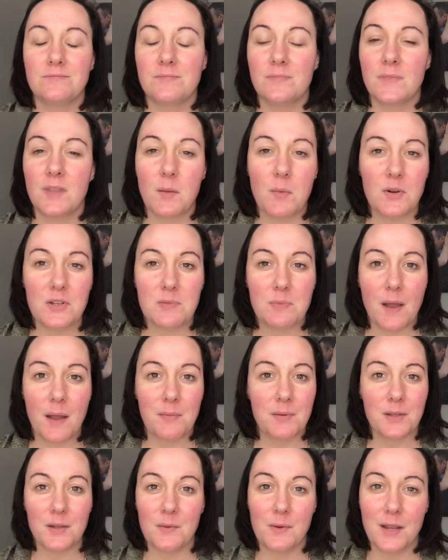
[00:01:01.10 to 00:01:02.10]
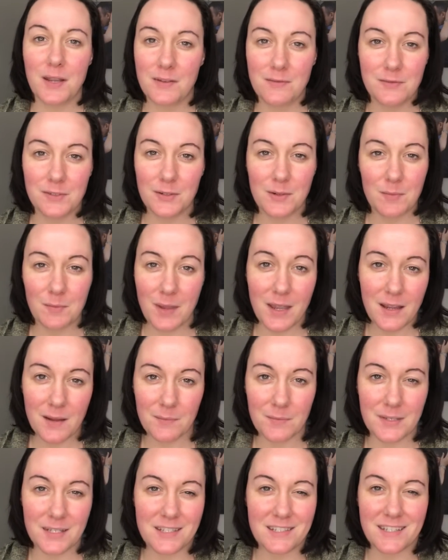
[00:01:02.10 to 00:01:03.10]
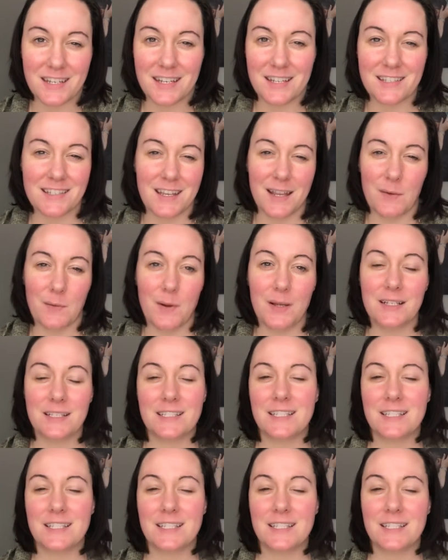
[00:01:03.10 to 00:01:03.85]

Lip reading: most popular way of doing makeup these days? I like to